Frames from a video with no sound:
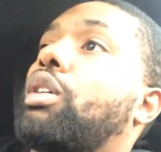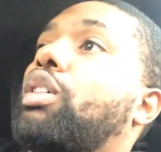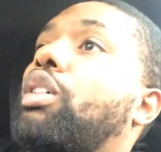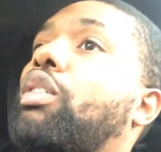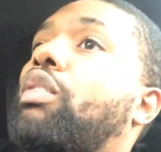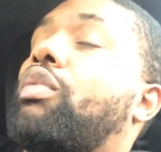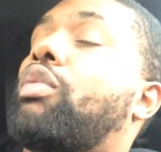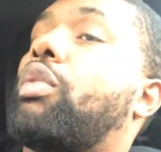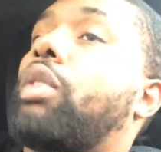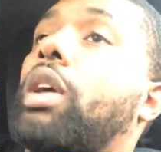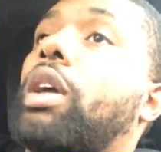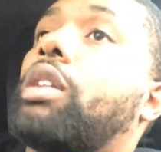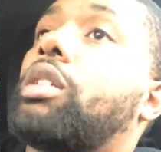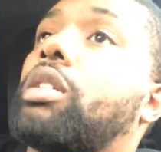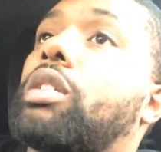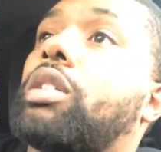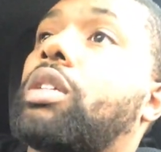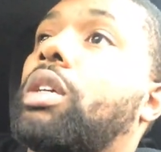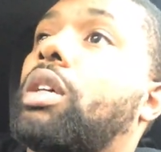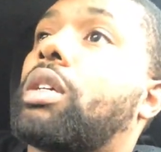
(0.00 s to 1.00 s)
Free
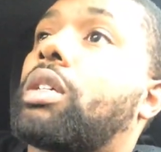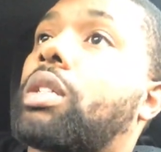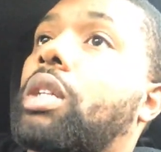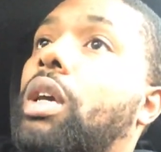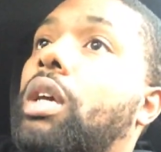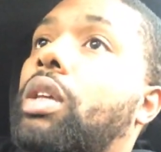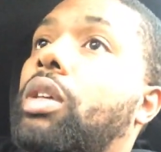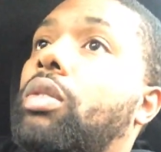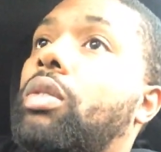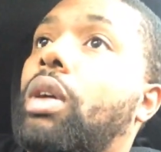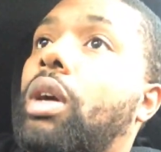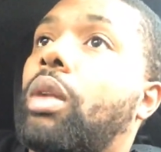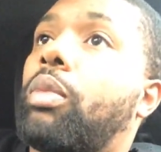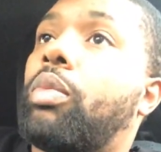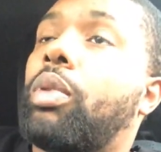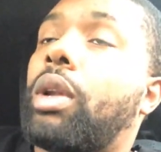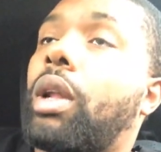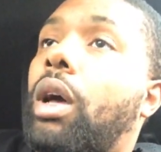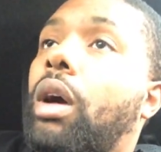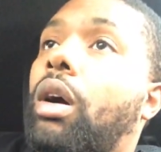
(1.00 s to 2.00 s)
agency is like, you got to
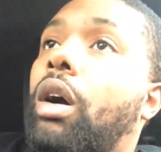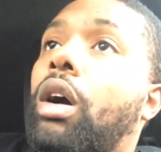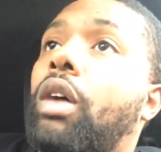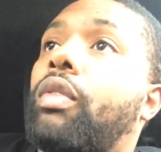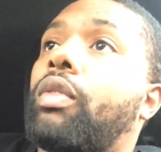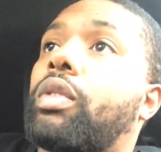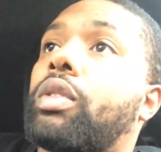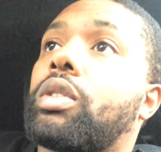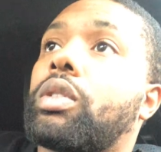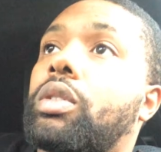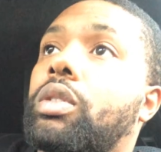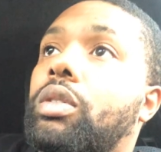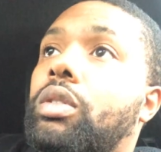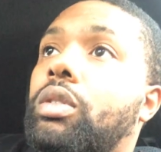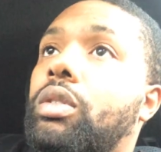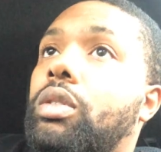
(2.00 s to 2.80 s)
put out offers.